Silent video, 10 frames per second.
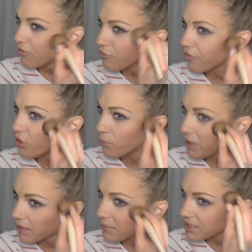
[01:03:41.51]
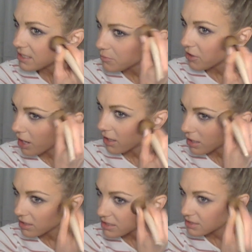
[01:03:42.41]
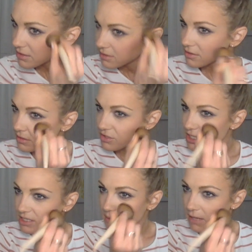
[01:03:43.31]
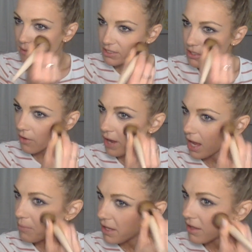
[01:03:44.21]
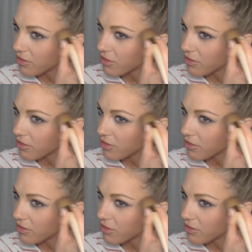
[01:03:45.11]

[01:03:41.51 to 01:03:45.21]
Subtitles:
Fruit pigmented products just make me so happy.